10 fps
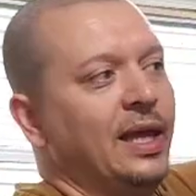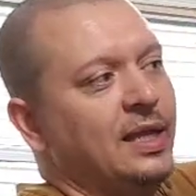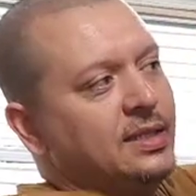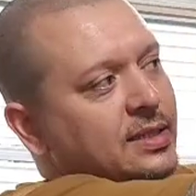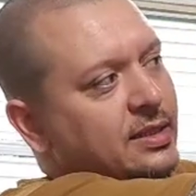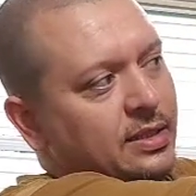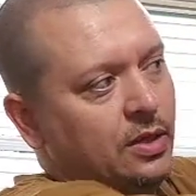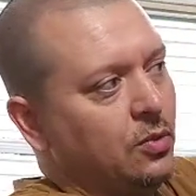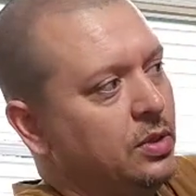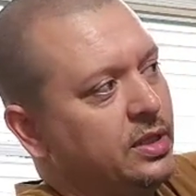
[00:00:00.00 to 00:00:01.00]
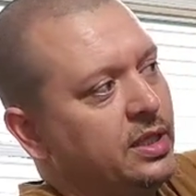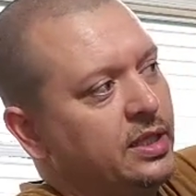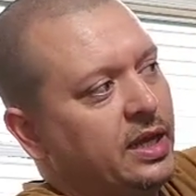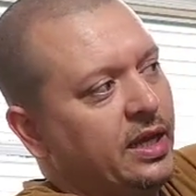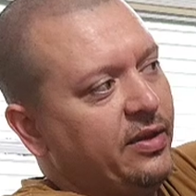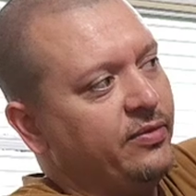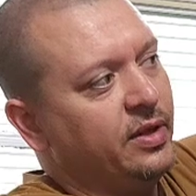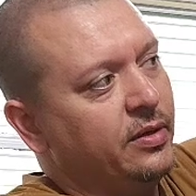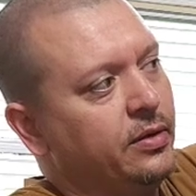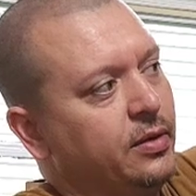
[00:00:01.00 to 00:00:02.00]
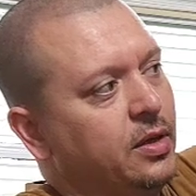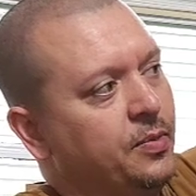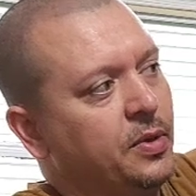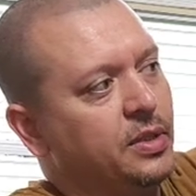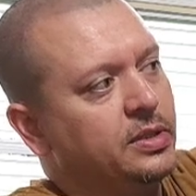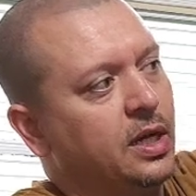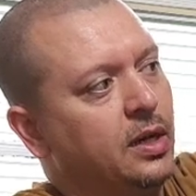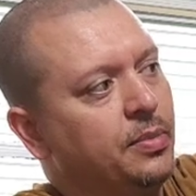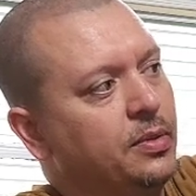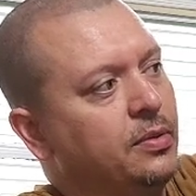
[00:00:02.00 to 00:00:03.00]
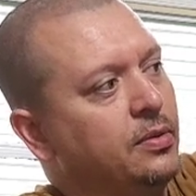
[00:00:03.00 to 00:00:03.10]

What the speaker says: that is the only thing that I have there up on the top.